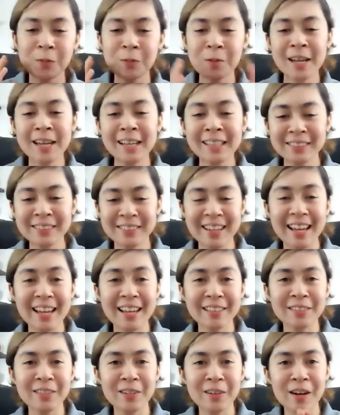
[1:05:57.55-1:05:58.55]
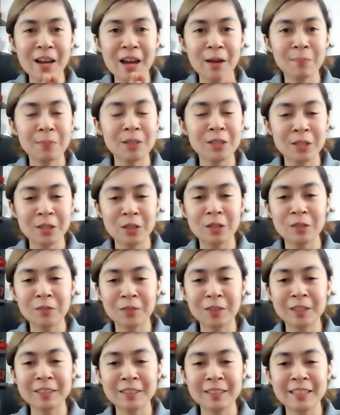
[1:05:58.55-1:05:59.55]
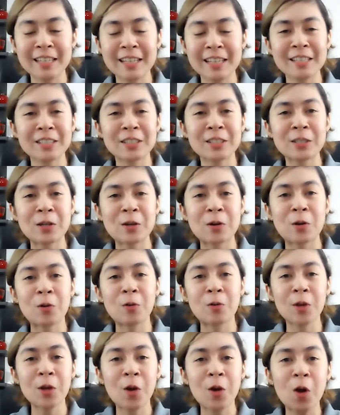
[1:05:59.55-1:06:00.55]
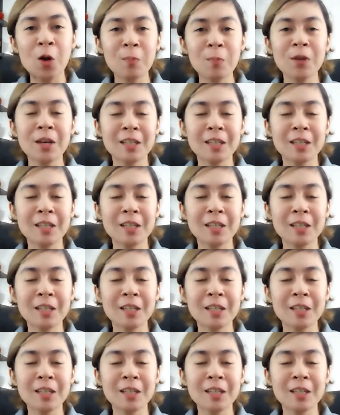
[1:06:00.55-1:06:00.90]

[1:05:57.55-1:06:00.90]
way to end our episode for today. So we hope you